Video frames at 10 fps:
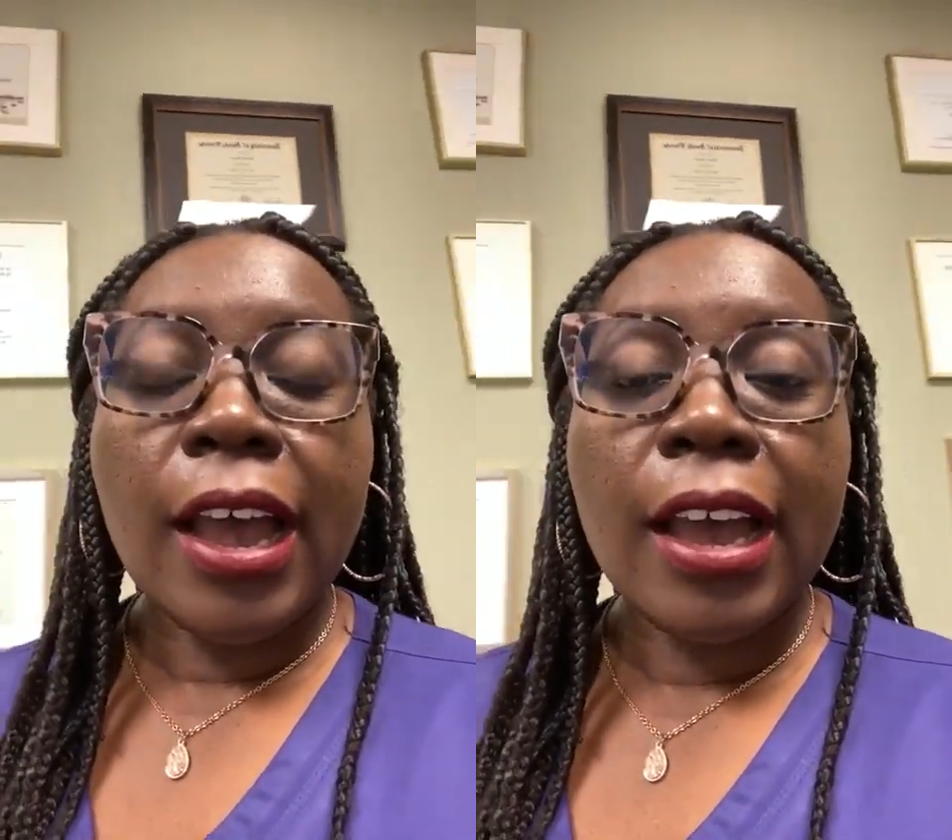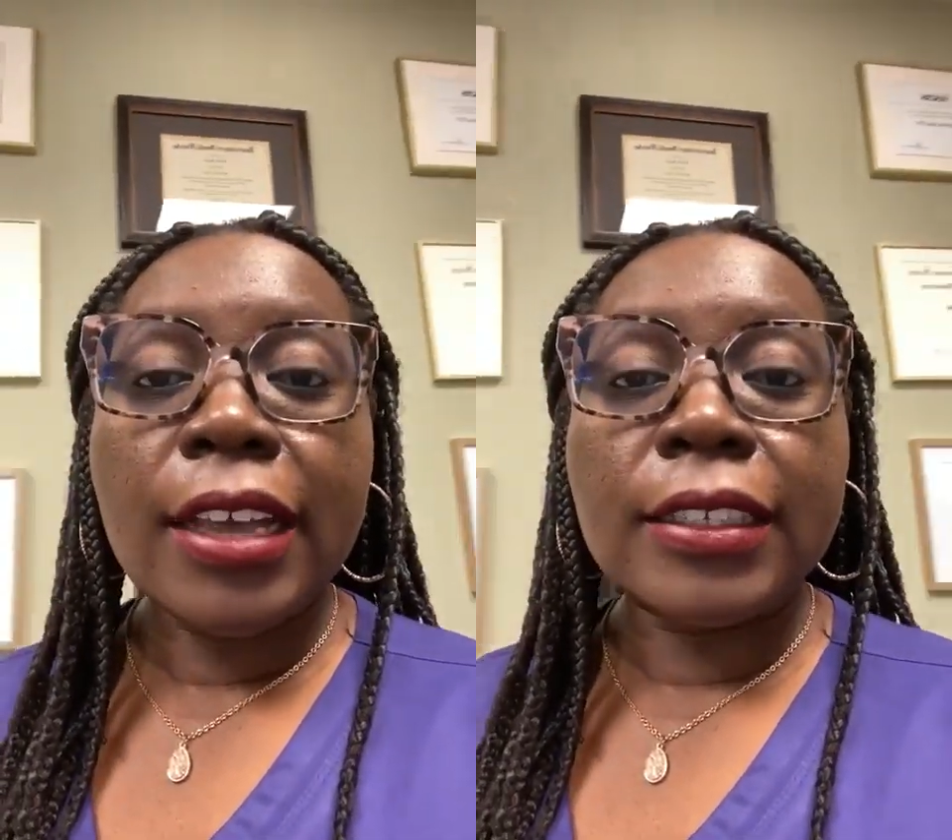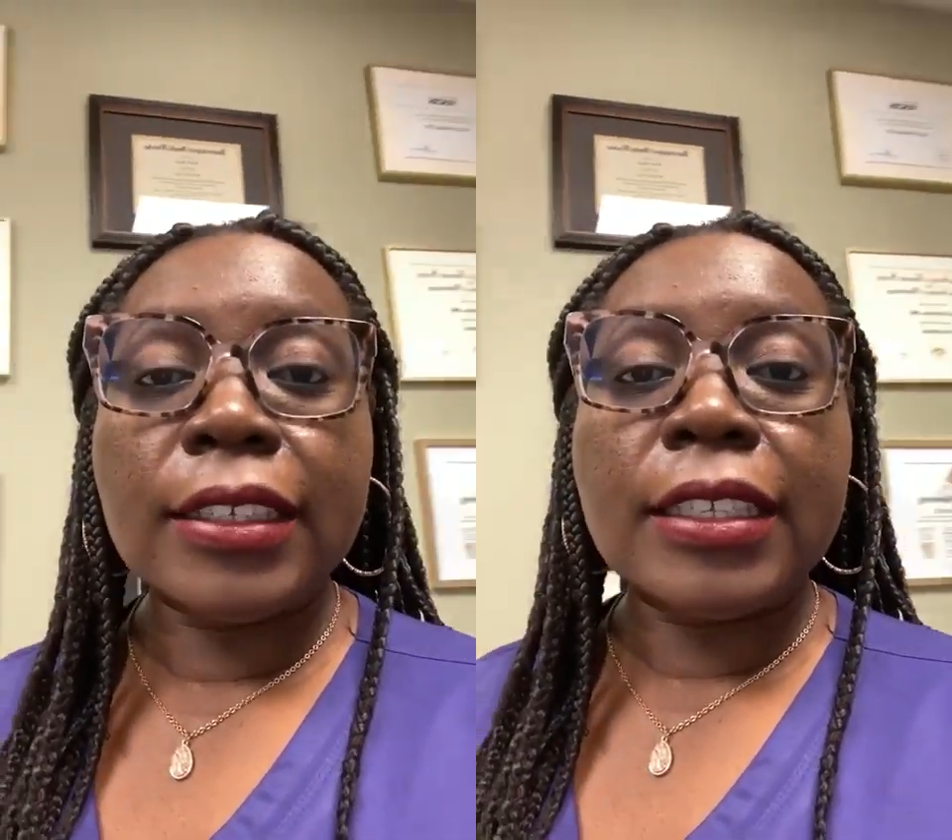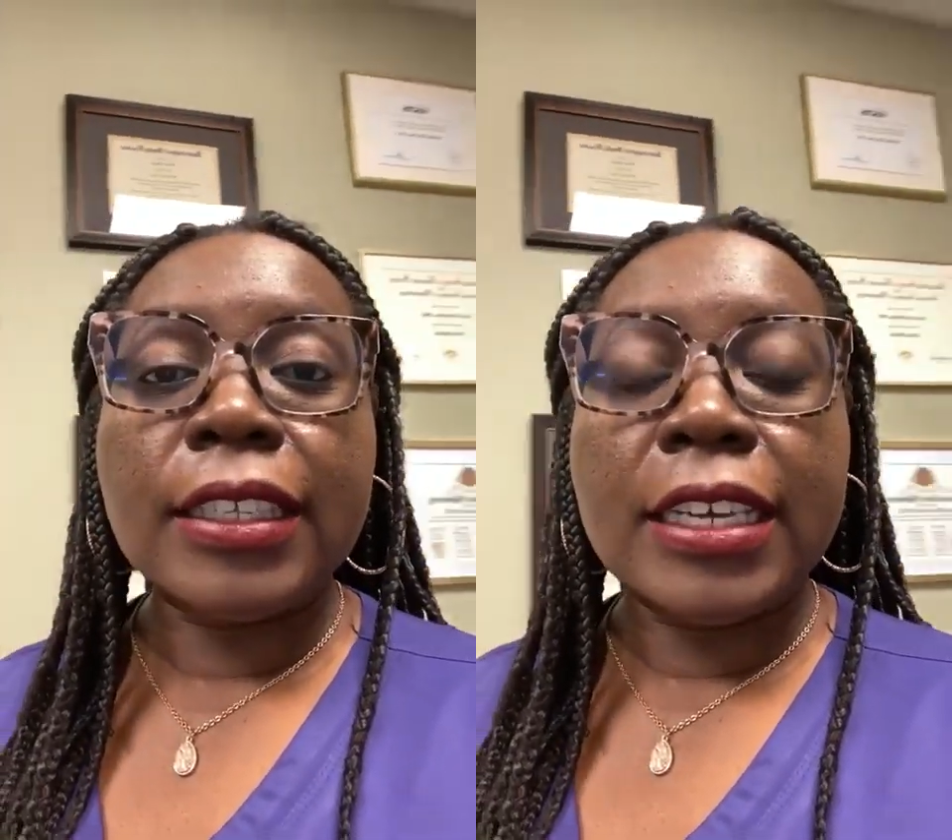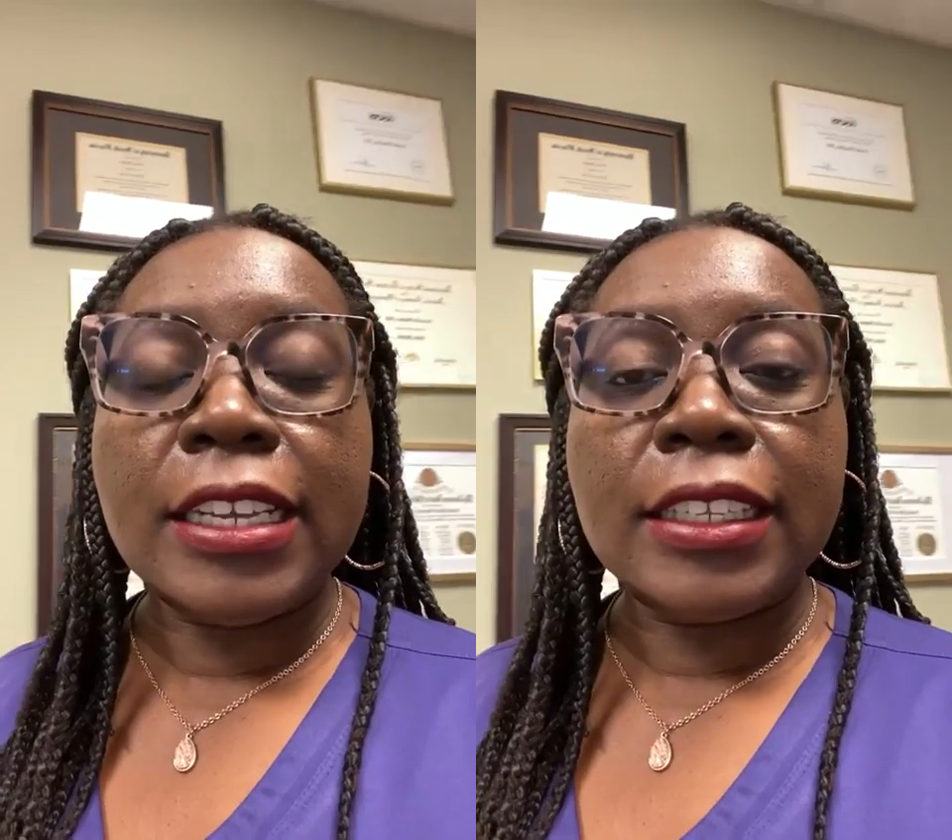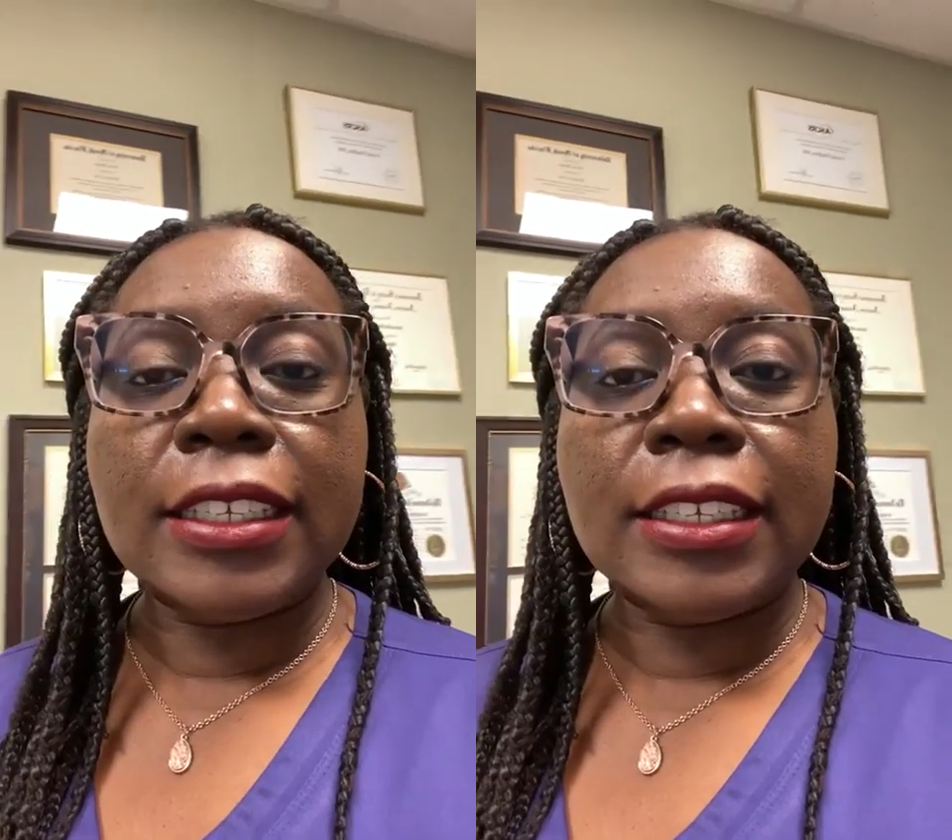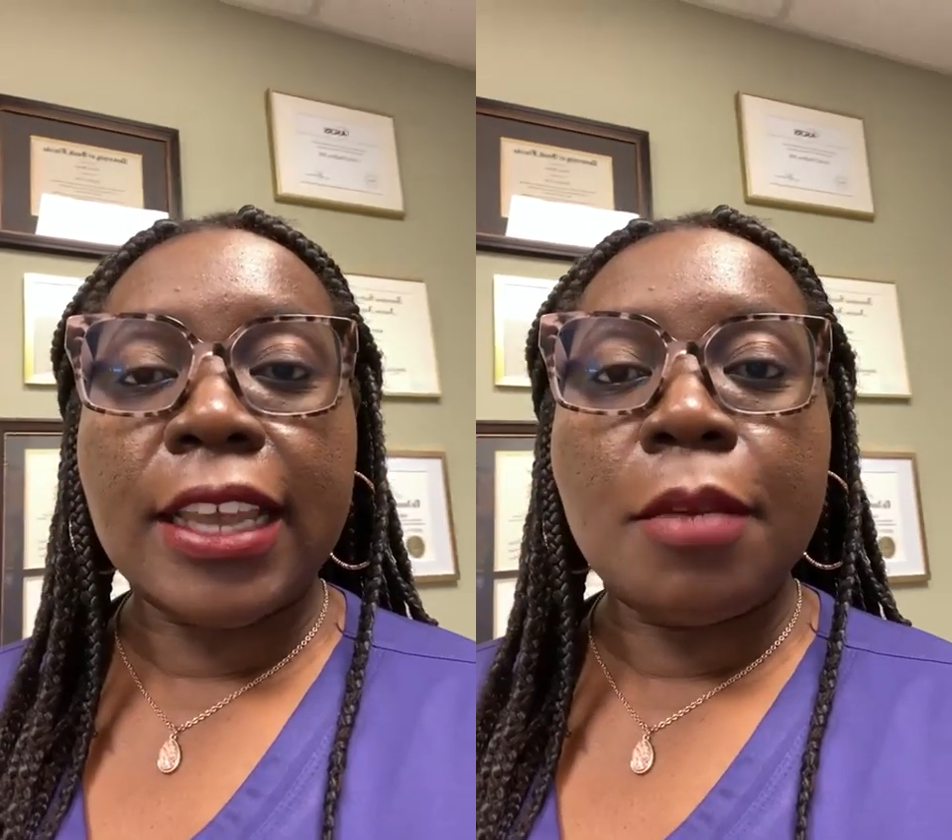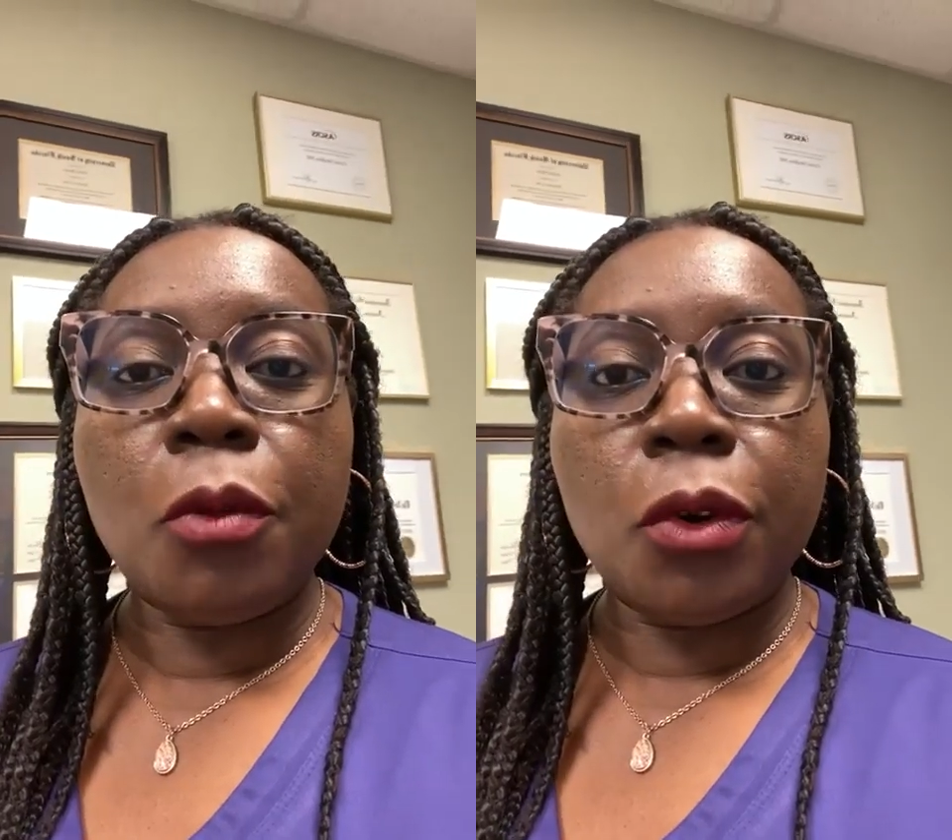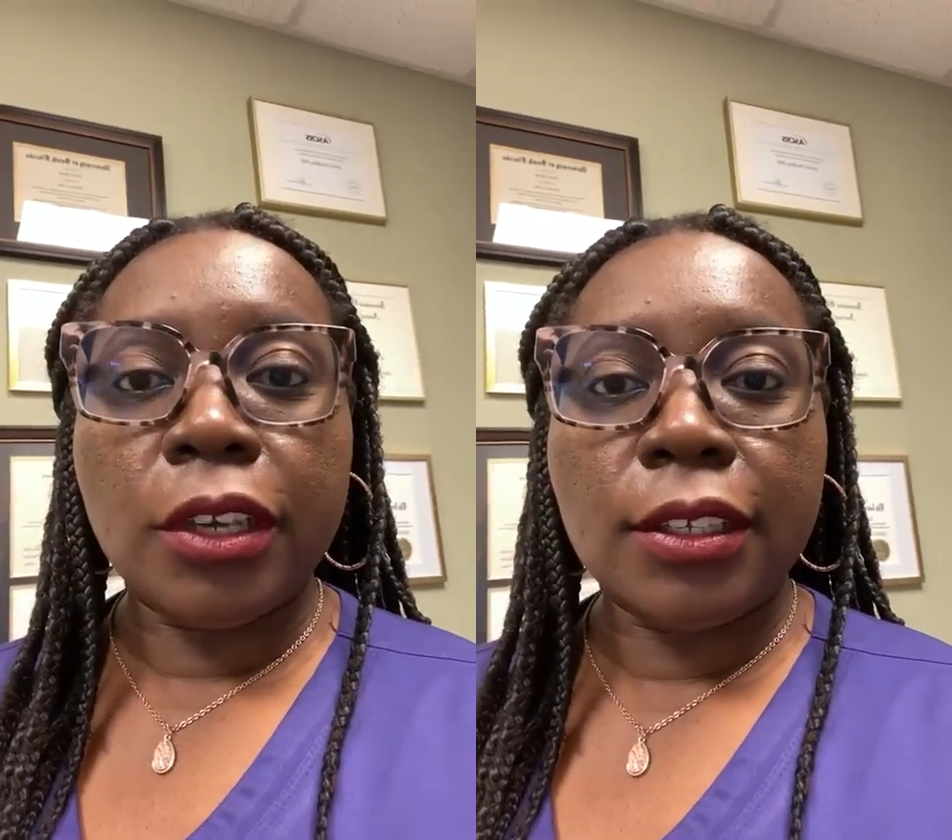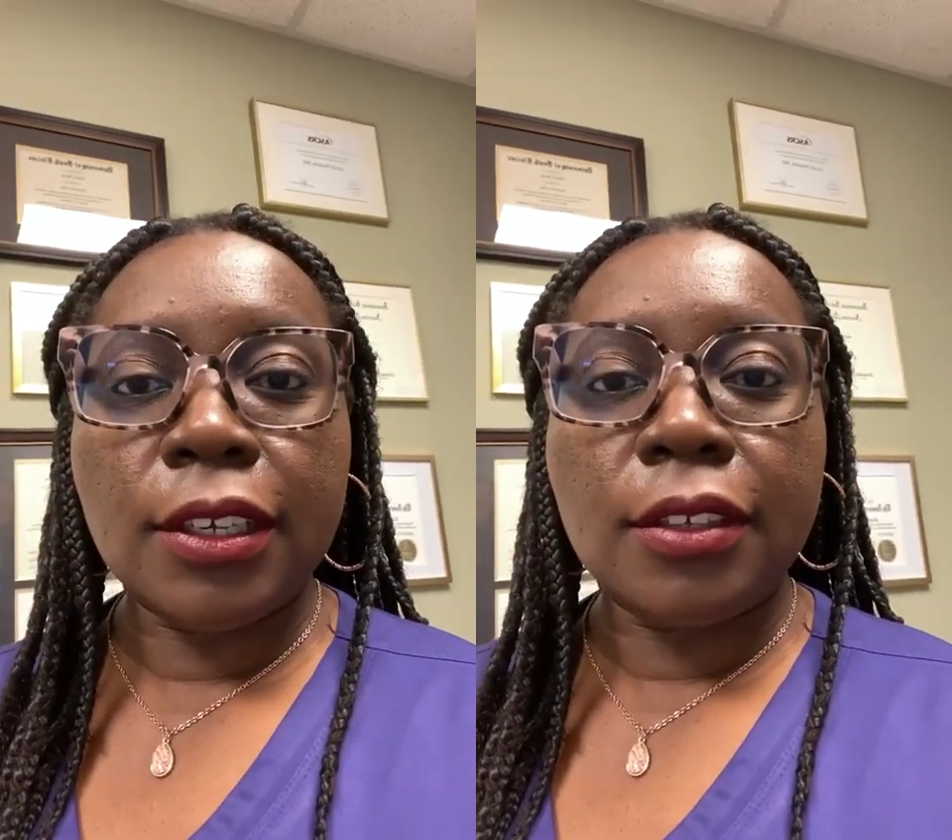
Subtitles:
eyes need to stay moist.